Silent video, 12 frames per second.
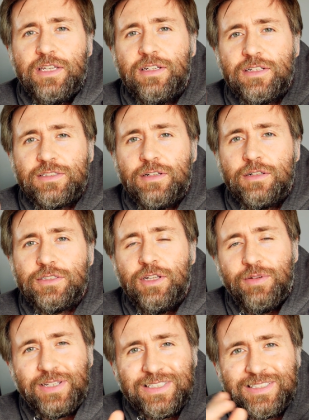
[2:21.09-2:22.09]
You're going to start to
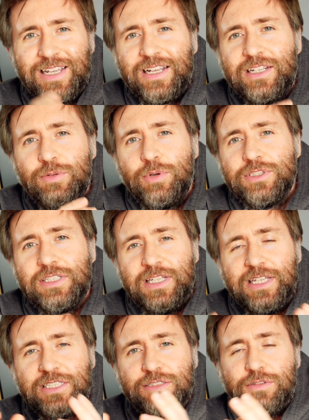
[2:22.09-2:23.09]
know exactly what's in
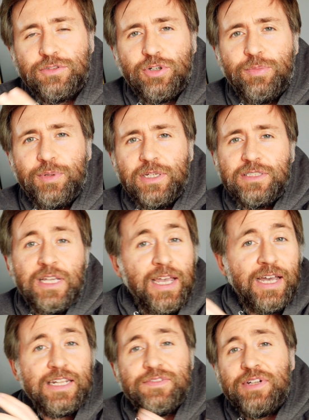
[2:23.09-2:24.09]
each of the topics
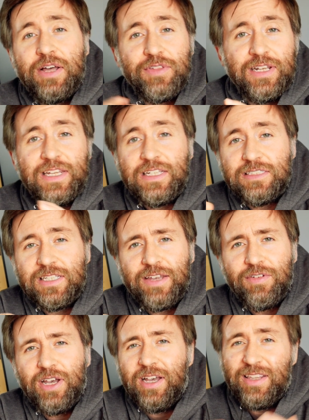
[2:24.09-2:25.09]
and even how they link together.